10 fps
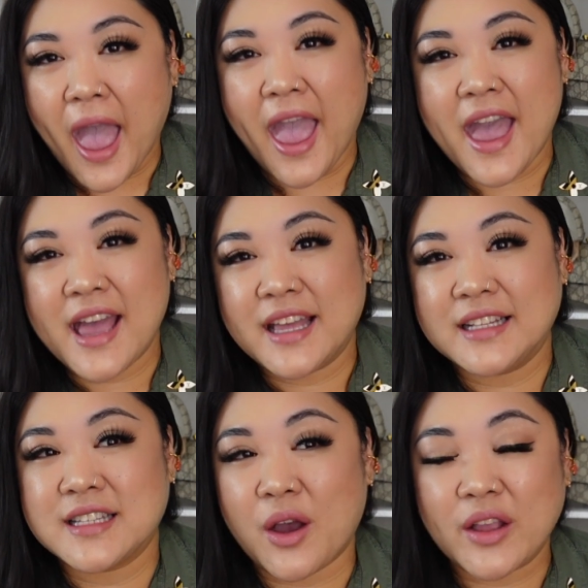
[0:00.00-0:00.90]

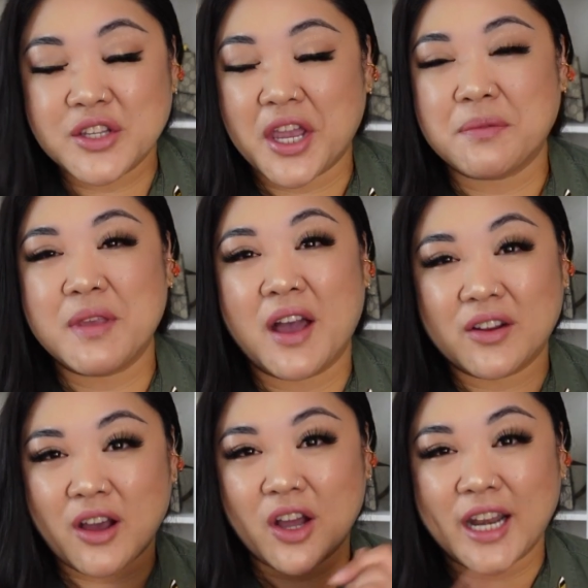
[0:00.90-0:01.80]
and check me out
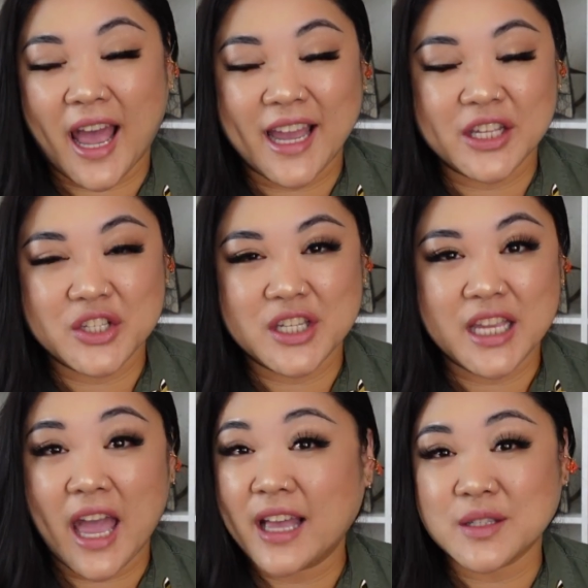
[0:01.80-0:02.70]
on
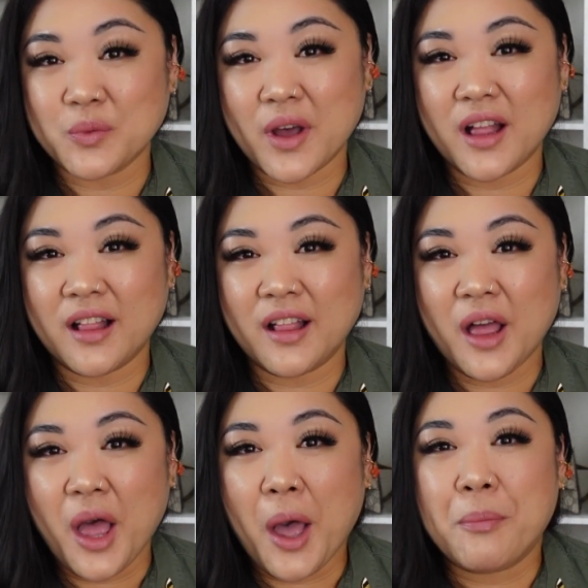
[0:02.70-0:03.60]
IG as well.